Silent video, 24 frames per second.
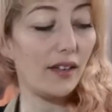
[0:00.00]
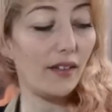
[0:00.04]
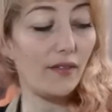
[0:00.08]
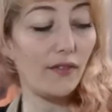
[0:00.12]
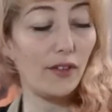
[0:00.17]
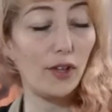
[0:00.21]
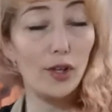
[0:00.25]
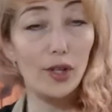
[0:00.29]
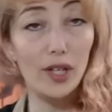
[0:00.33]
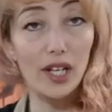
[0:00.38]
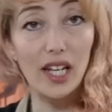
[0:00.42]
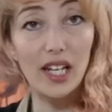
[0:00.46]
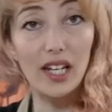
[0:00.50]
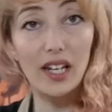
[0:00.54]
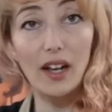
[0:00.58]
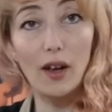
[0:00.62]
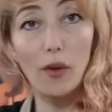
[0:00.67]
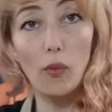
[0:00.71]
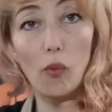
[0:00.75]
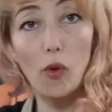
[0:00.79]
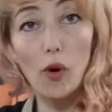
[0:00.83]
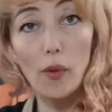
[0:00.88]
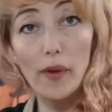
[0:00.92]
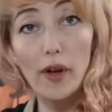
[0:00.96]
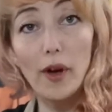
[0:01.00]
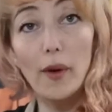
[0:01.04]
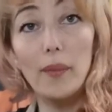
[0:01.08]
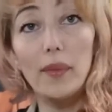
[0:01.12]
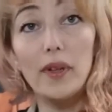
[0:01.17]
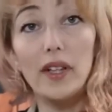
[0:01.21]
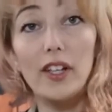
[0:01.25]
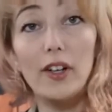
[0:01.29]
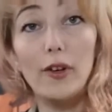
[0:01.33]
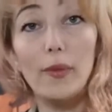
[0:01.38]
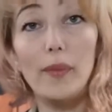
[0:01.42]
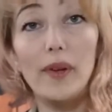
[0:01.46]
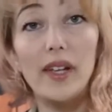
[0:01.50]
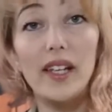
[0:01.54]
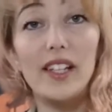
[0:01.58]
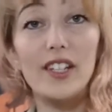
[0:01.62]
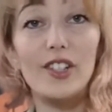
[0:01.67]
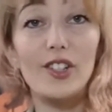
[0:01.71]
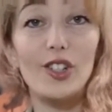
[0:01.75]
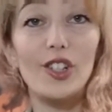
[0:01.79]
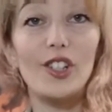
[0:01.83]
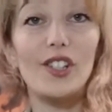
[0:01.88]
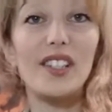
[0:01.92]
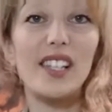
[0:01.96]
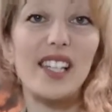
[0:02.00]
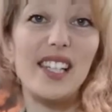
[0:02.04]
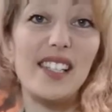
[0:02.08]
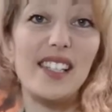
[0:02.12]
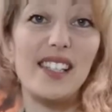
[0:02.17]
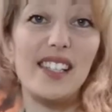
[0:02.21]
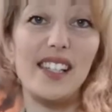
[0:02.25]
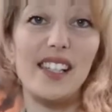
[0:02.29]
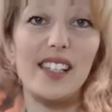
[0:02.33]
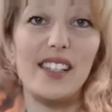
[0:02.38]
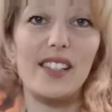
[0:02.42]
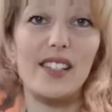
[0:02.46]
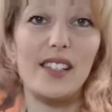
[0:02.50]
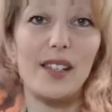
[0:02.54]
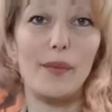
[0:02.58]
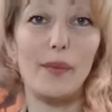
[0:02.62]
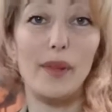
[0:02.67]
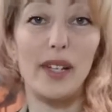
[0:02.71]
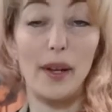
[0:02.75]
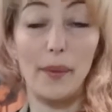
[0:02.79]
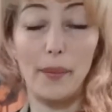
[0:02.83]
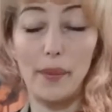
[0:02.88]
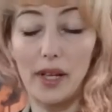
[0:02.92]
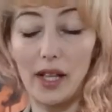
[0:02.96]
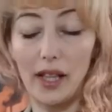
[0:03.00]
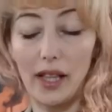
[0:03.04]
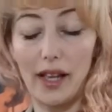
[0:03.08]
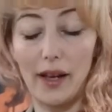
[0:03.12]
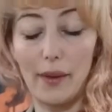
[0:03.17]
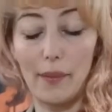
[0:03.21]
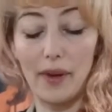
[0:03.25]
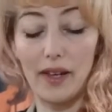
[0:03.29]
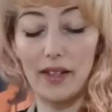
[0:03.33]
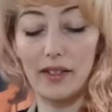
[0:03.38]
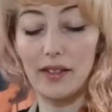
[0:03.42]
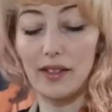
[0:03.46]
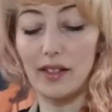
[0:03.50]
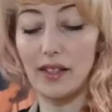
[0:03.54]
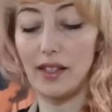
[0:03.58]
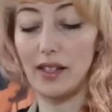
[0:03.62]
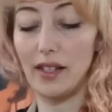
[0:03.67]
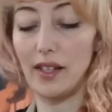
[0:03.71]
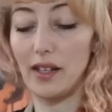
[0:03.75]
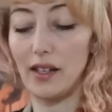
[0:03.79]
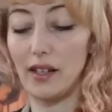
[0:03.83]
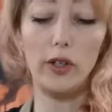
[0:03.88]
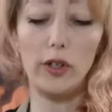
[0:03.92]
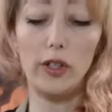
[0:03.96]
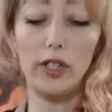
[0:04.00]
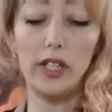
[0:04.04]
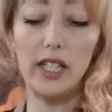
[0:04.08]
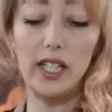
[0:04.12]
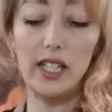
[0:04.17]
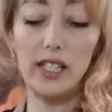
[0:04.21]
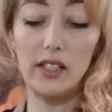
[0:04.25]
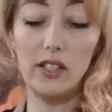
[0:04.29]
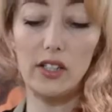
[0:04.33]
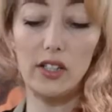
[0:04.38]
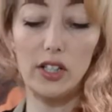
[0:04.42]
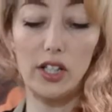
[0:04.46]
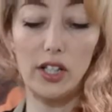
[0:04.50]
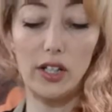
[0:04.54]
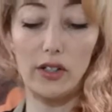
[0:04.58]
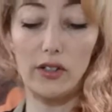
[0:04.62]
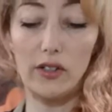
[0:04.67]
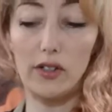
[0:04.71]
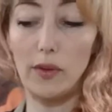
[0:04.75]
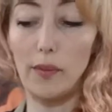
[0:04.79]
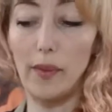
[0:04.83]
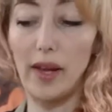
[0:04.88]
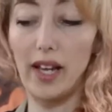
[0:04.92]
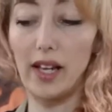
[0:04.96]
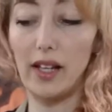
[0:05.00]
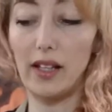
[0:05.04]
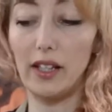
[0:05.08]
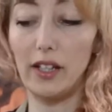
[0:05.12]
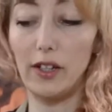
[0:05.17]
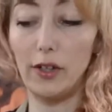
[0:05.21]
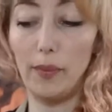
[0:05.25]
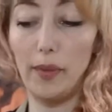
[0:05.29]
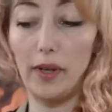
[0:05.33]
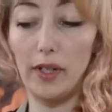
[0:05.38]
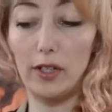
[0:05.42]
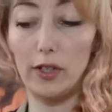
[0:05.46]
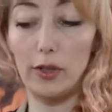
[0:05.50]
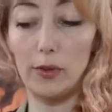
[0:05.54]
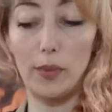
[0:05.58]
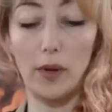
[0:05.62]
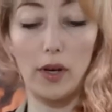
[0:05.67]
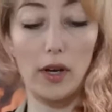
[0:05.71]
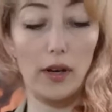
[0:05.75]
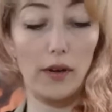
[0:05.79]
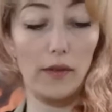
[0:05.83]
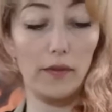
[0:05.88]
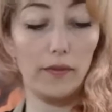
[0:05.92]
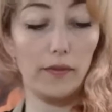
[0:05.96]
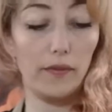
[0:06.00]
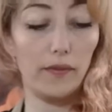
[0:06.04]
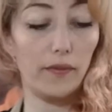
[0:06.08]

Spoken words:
if you need it and warm it up a little bit, it's just easier to manipulate, basically. All you need to do to make a little pinch pot,